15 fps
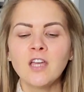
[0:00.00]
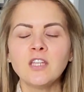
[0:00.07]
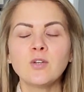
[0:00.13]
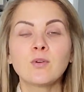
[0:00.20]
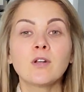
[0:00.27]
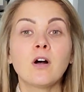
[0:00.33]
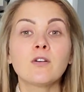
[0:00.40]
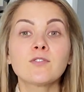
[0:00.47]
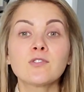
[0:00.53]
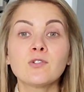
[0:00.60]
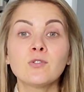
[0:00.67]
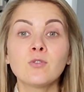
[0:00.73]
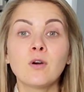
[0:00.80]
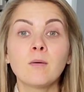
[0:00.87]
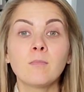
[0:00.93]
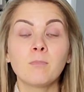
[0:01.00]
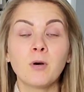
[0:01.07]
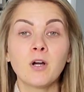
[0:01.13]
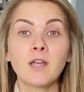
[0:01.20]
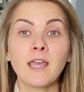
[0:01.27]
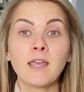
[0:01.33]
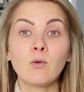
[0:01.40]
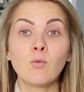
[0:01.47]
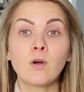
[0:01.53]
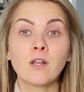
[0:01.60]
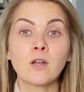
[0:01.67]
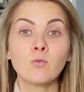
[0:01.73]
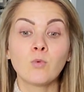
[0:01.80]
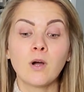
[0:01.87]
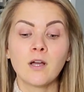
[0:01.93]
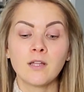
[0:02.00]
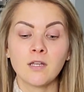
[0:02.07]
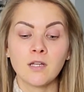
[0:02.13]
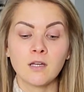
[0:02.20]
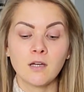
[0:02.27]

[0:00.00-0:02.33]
You can also book a one-on-one